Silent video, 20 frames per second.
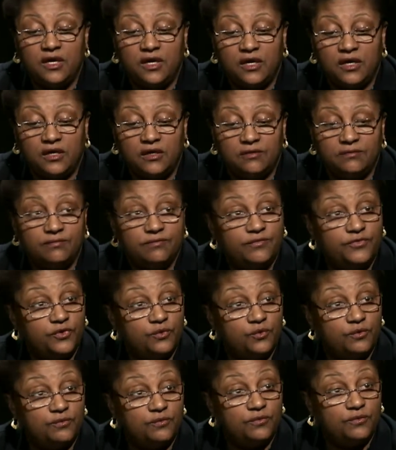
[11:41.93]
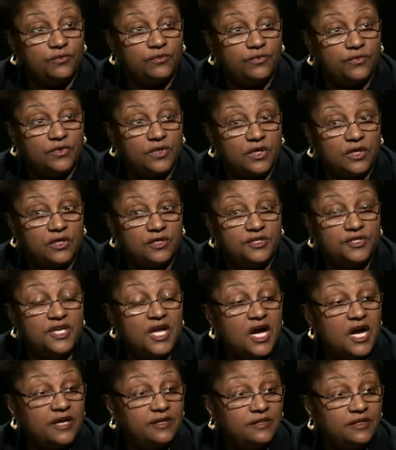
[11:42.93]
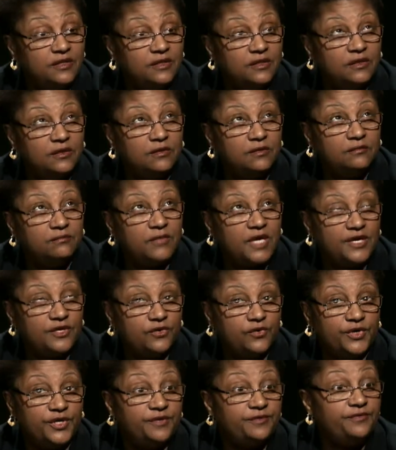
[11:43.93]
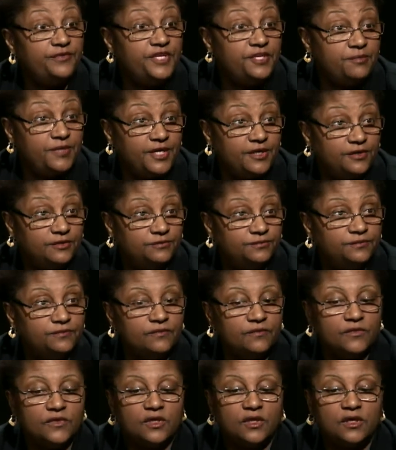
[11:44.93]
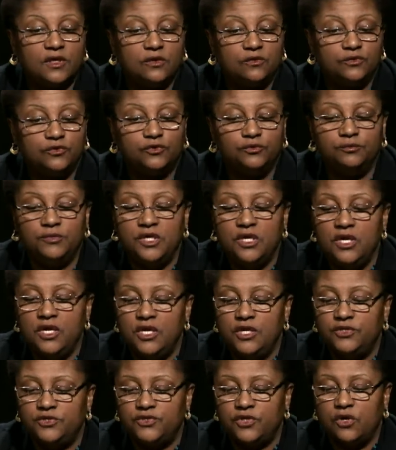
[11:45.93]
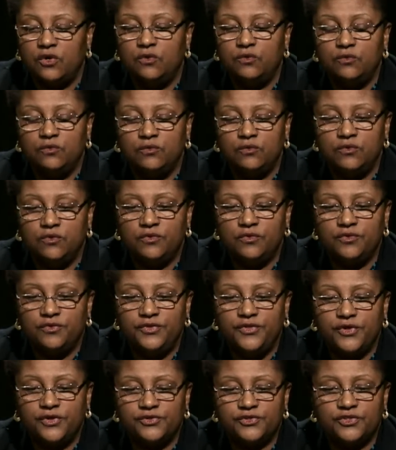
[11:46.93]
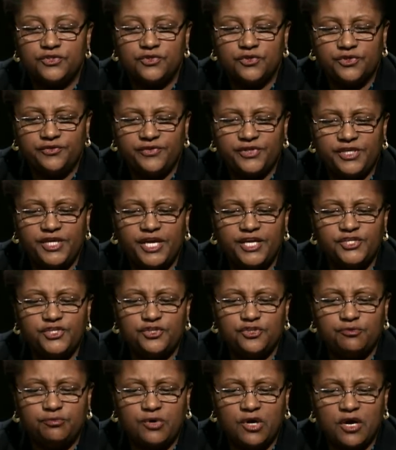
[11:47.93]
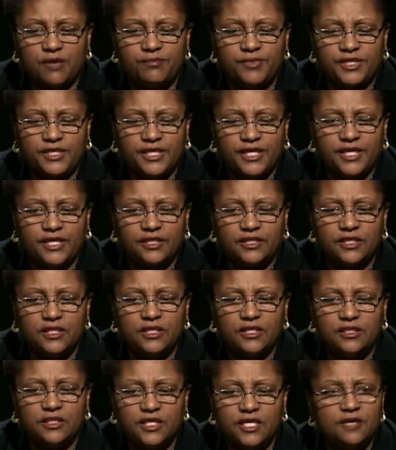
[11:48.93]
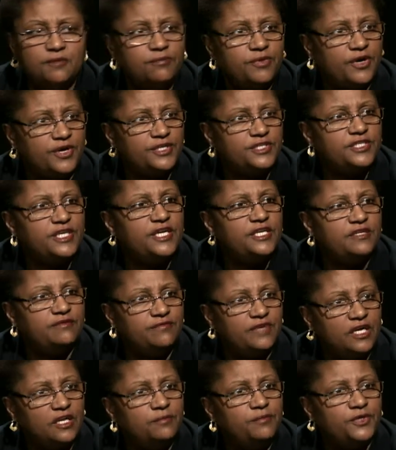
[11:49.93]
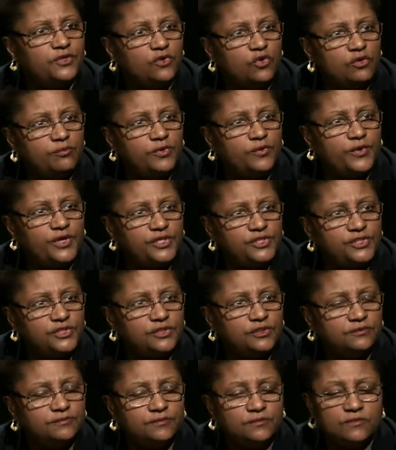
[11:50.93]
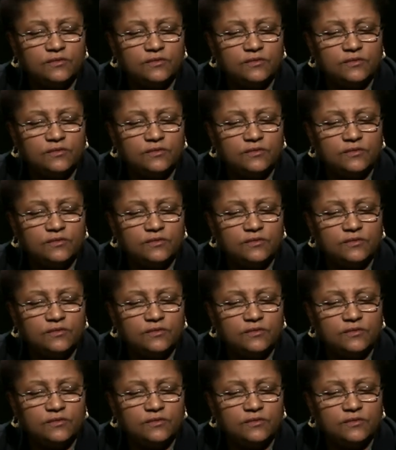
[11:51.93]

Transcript: um, the uh, non-minority female uh, group. So there's a certification department in Empire State Development Corporation,